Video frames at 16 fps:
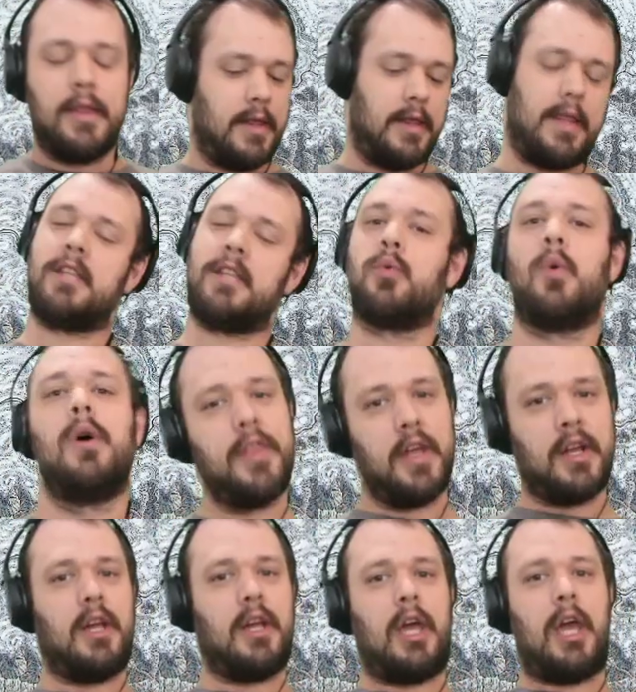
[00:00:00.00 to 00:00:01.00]
that's one
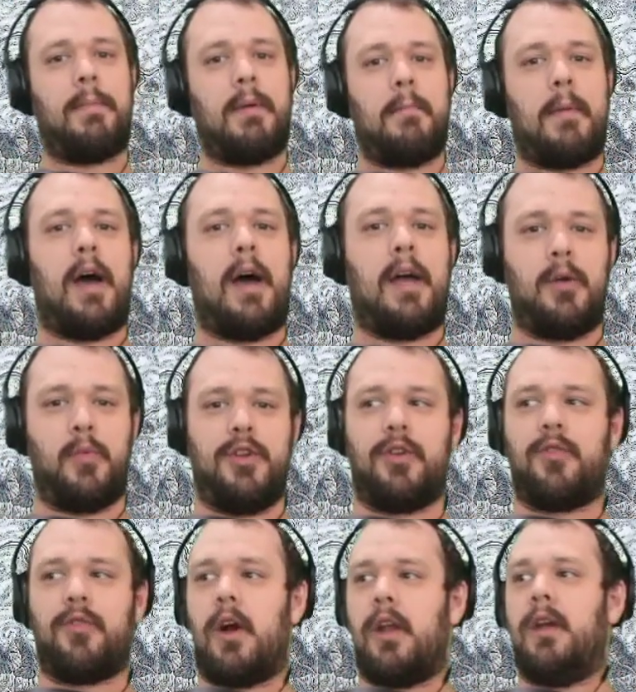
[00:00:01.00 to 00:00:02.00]
thing to keep in mind when
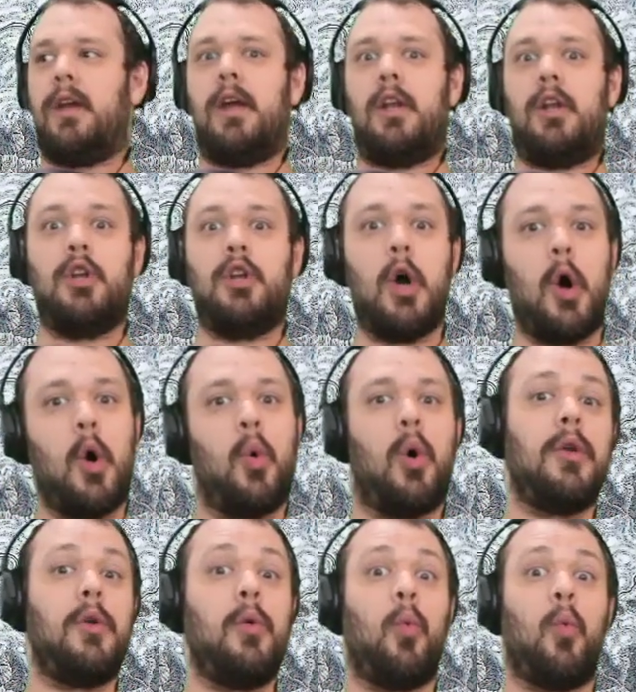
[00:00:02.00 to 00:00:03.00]
you're running it. No
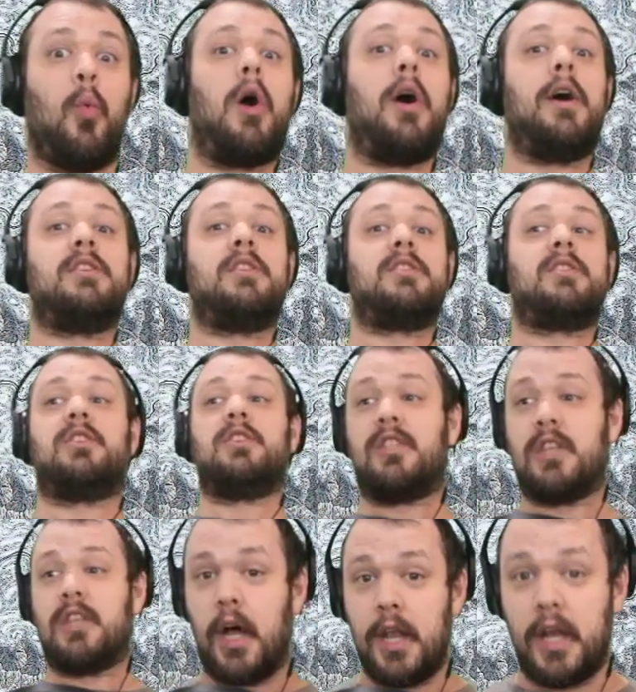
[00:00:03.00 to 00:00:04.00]
one wants the
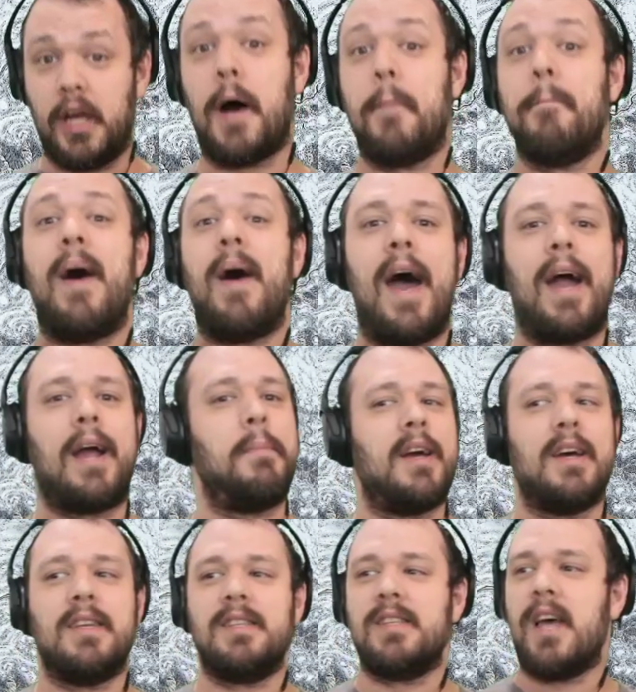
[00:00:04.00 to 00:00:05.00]
sun to come back
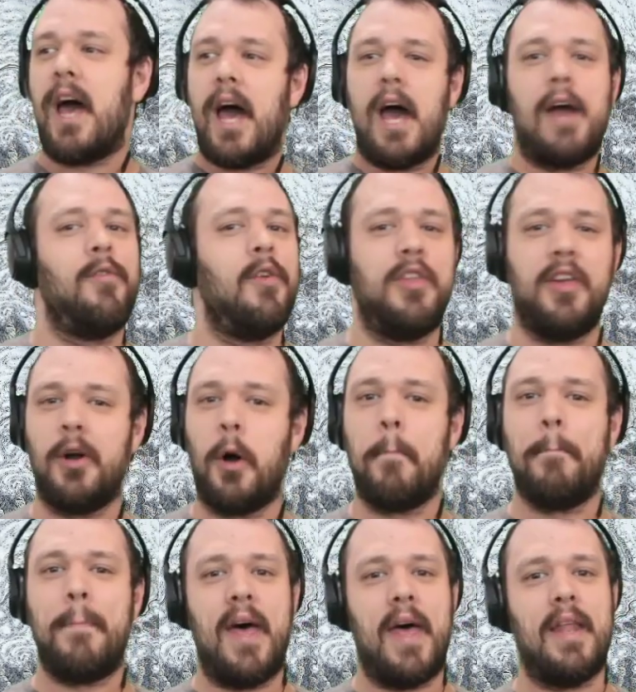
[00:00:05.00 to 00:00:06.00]
because everything will
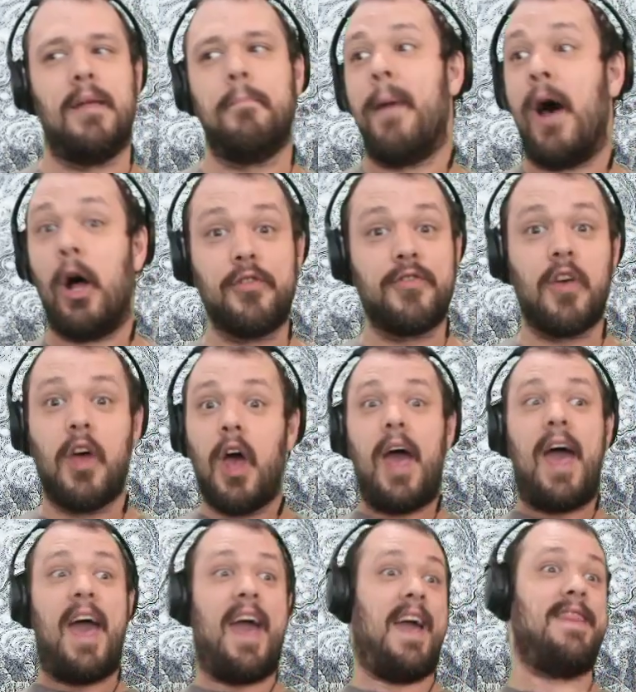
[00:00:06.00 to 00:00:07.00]
melt,
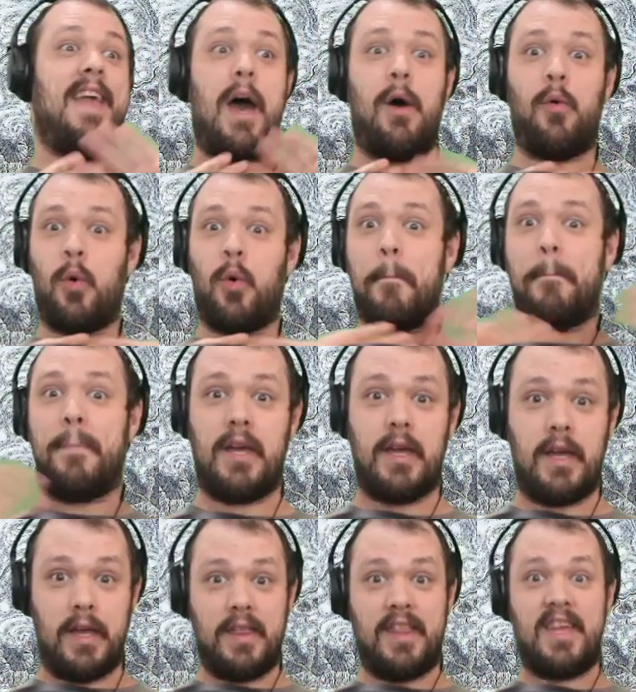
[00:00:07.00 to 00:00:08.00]
and that will
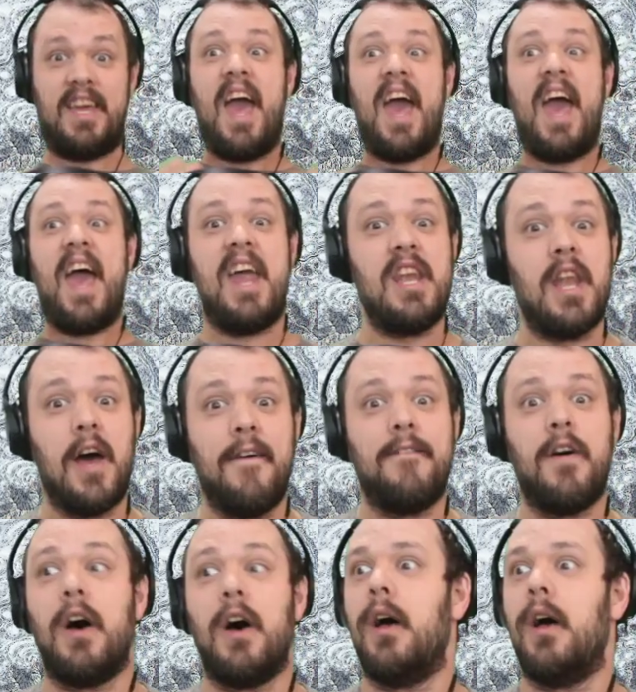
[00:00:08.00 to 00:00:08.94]
be the end of